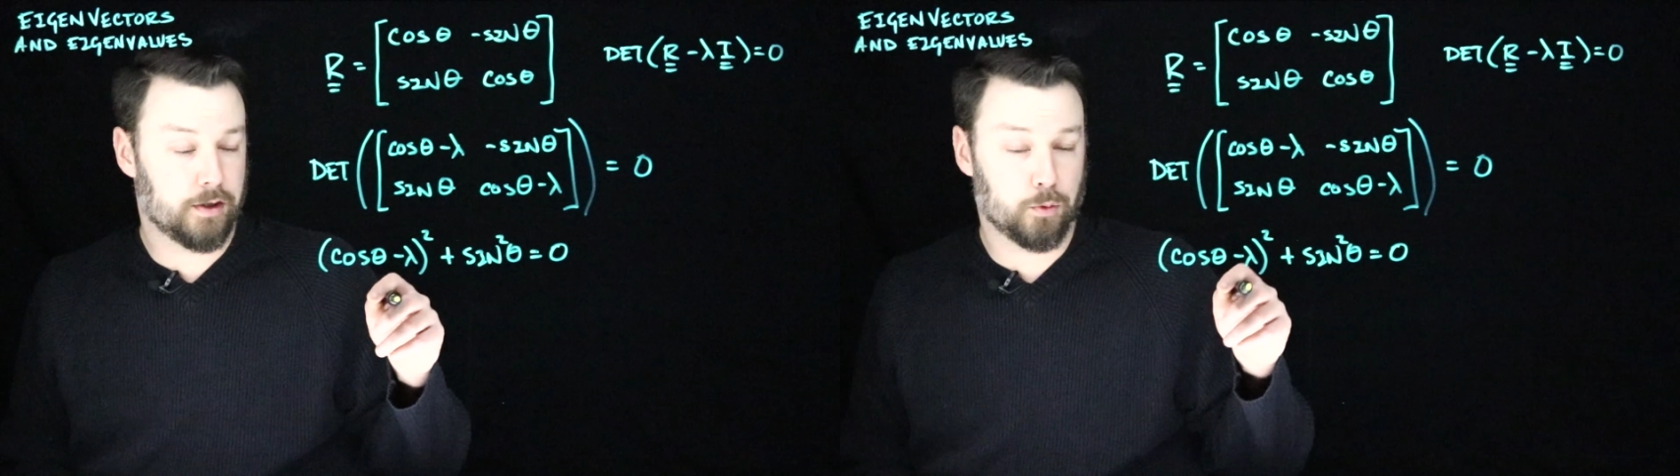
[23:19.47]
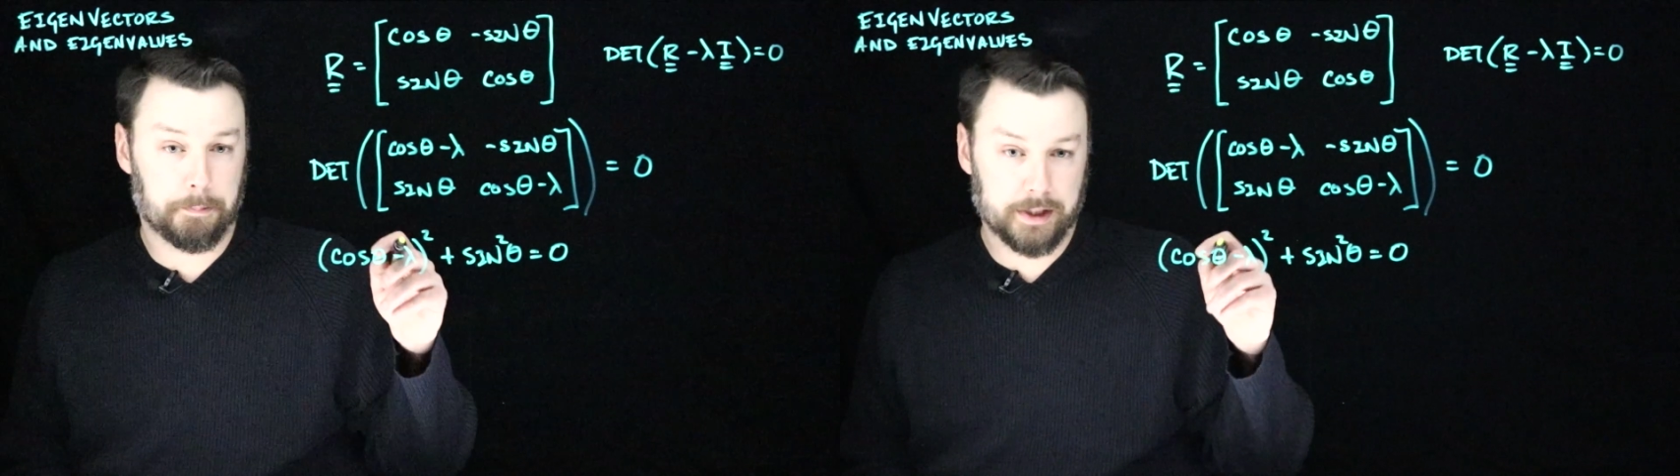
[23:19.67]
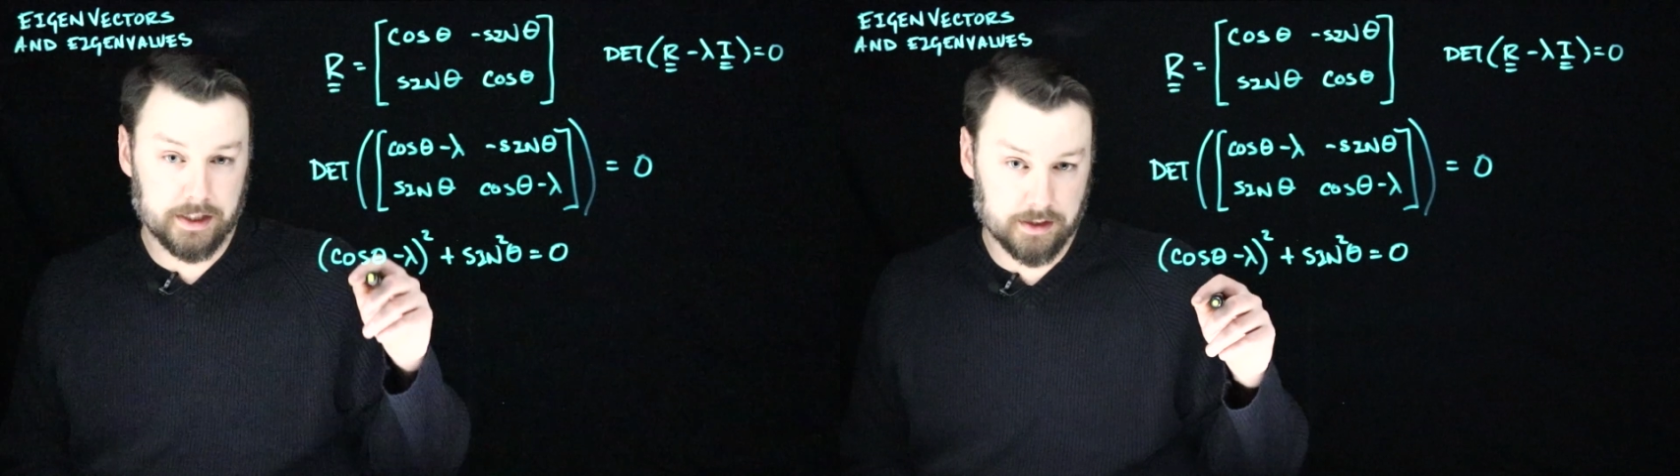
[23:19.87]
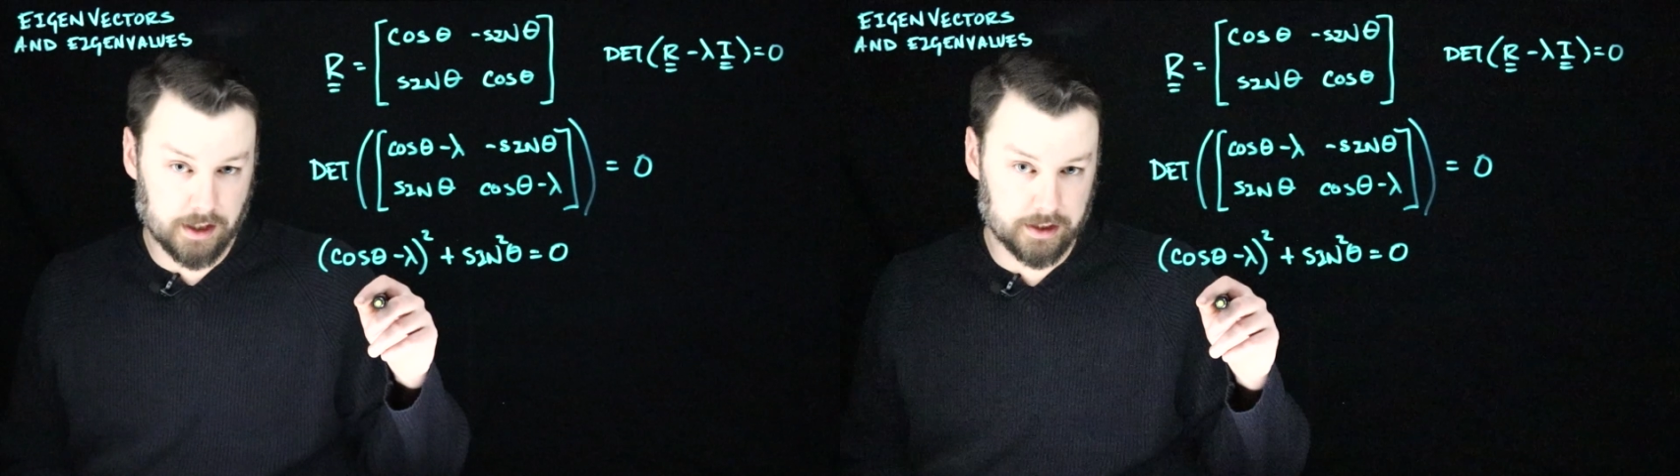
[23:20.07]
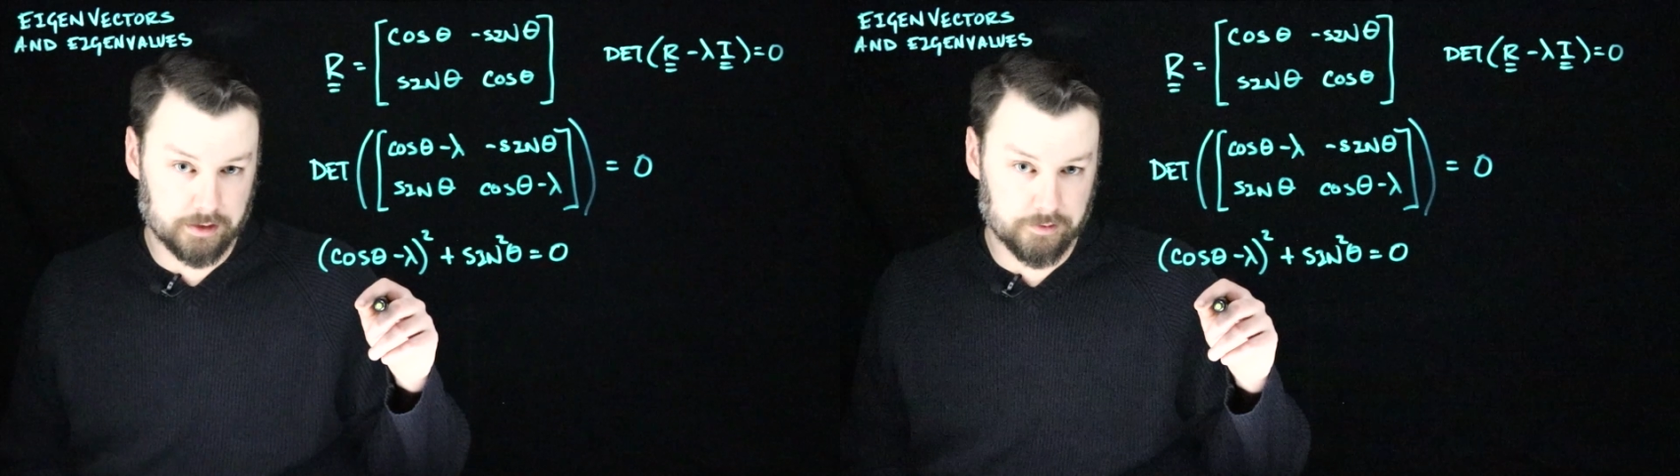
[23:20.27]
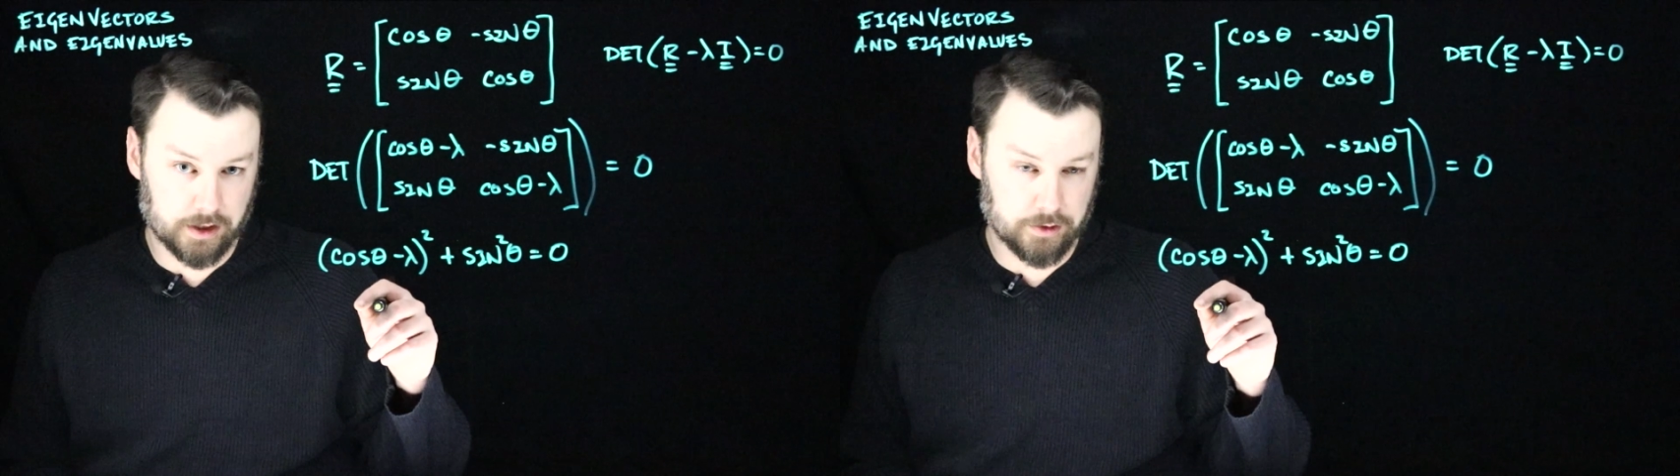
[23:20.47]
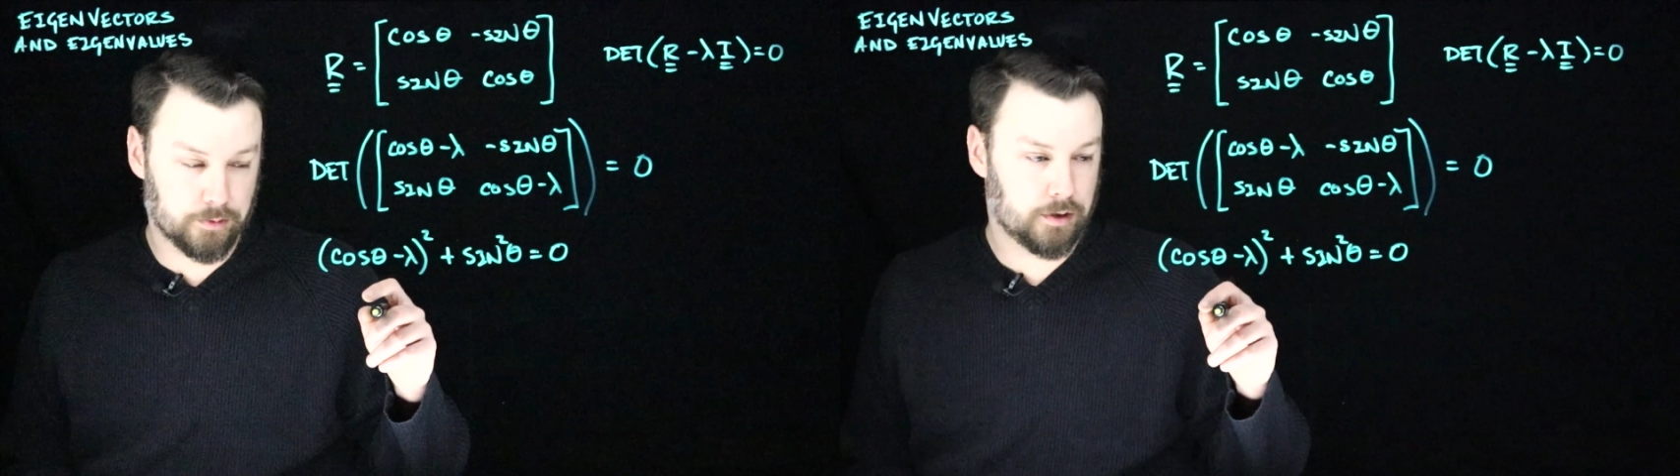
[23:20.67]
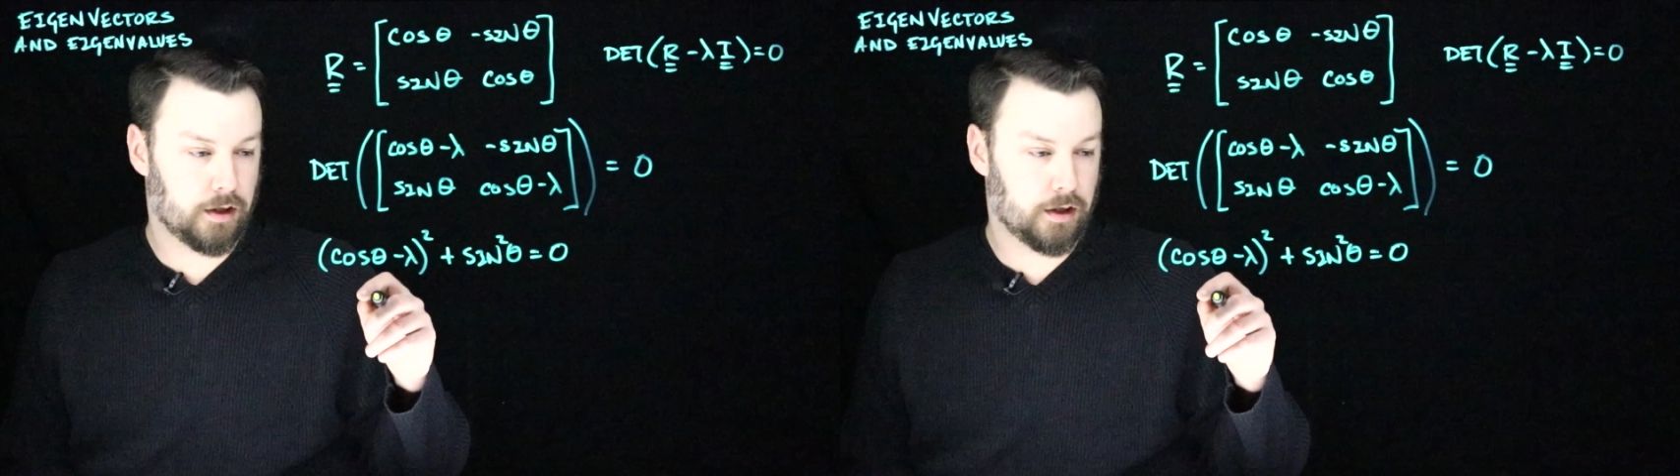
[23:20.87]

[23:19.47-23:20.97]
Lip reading: a repeated eigenvalue